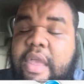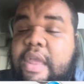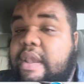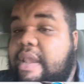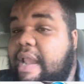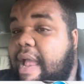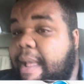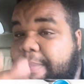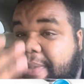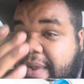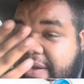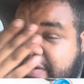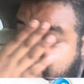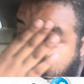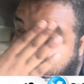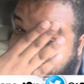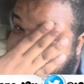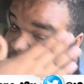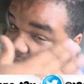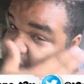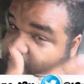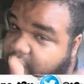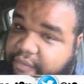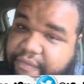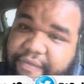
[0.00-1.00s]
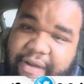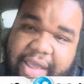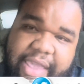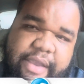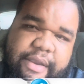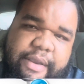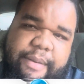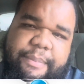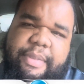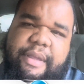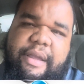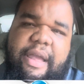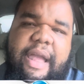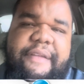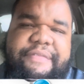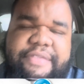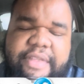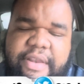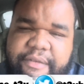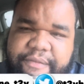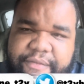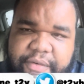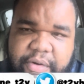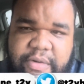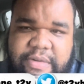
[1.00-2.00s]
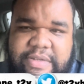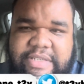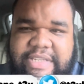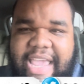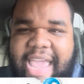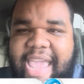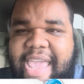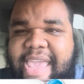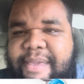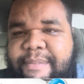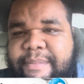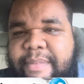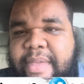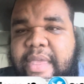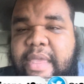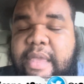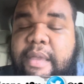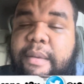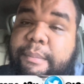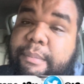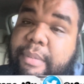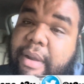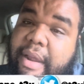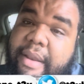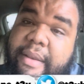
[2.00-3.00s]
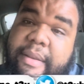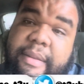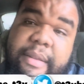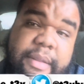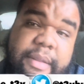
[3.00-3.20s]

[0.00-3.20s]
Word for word: Now, I'm not sure they're going to fire him after the first game, but